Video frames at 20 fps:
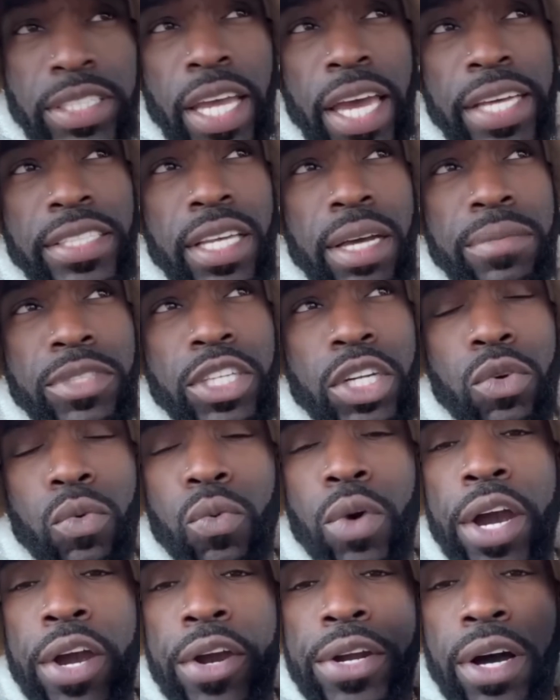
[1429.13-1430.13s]
let me say something to
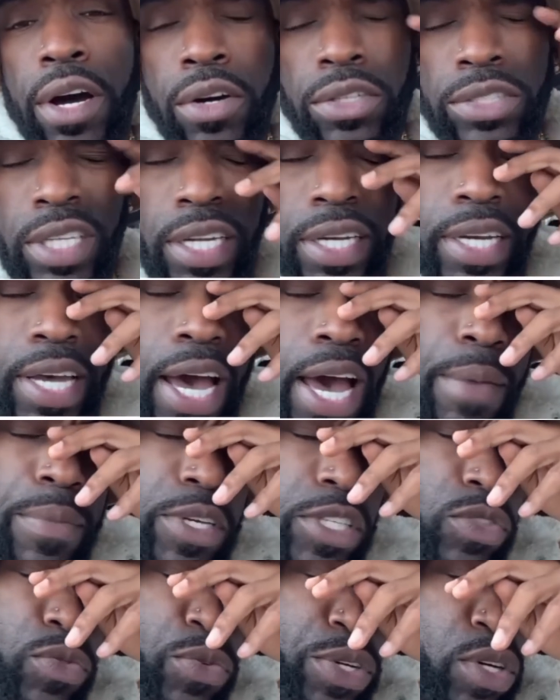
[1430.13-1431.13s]
the weirdos in the
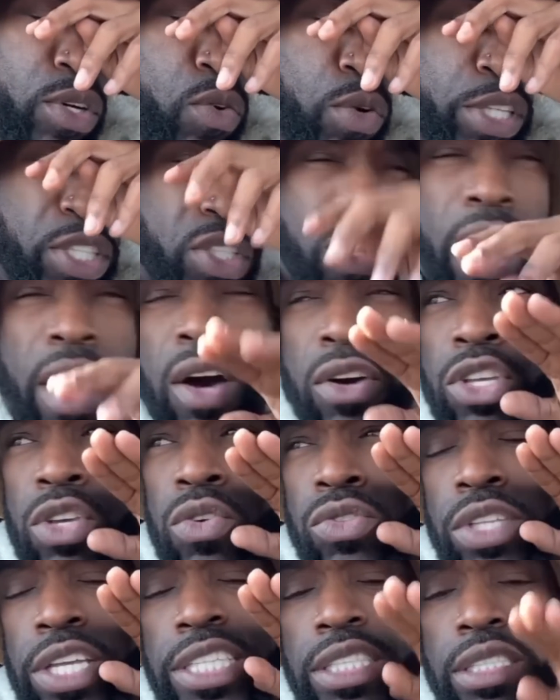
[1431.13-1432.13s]
comments real quick. too. I
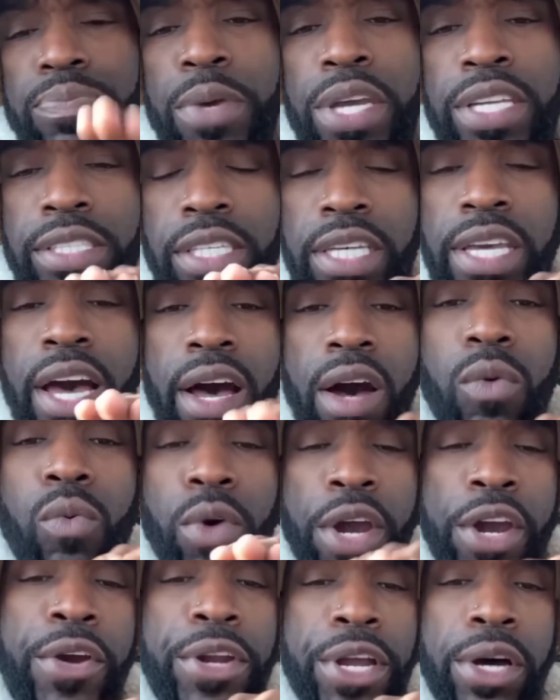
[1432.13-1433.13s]
don't usually speak to
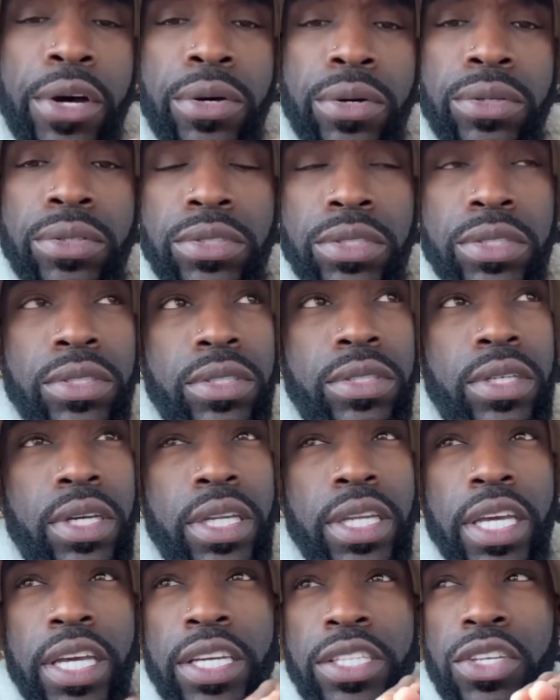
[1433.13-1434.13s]
y'all weirdos,
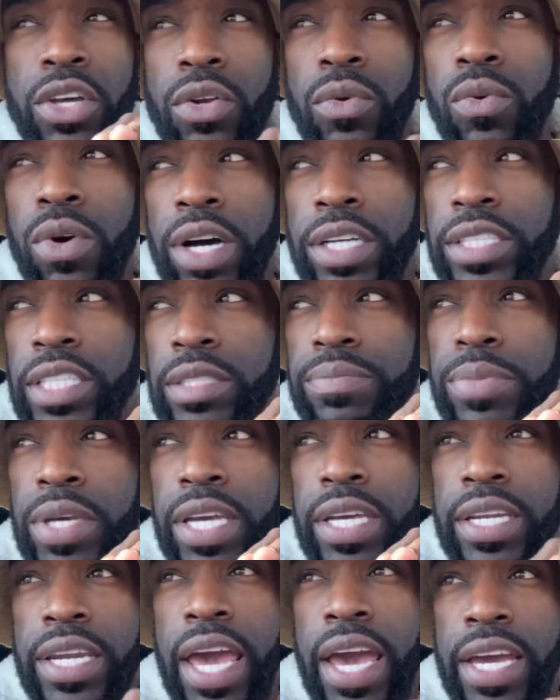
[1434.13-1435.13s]
and these are the ones that's
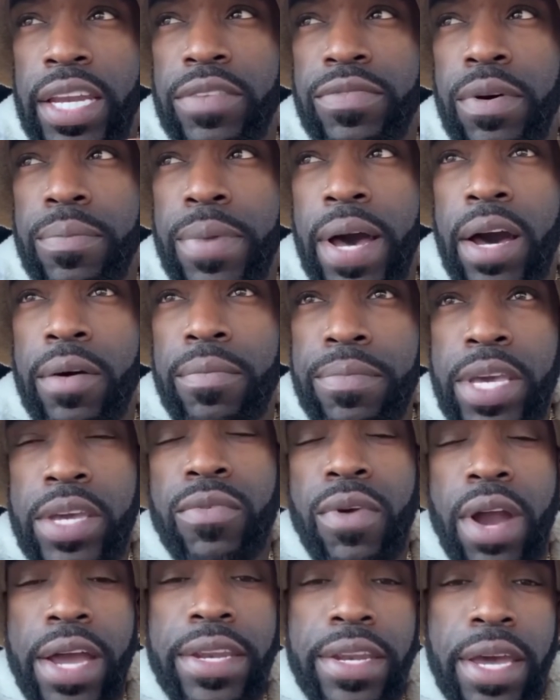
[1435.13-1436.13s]
being negative about
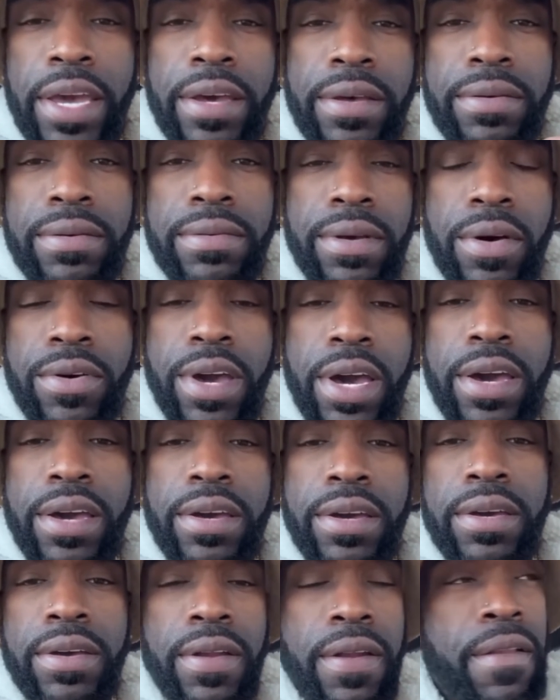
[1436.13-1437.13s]
me right now.
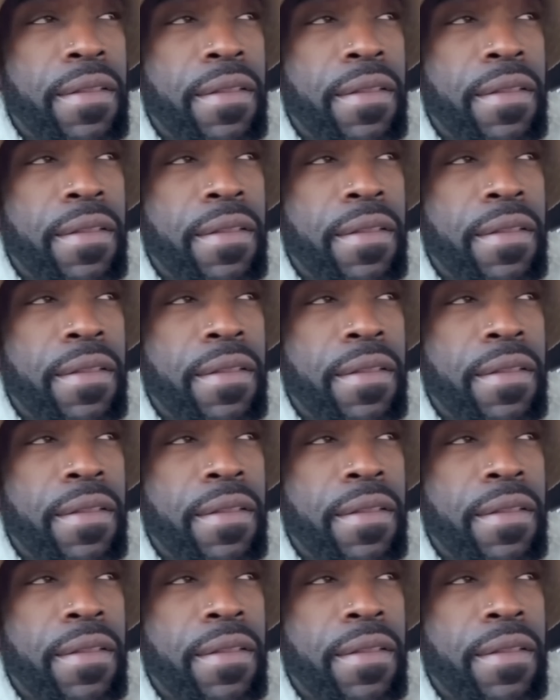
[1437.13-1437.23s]
Okay.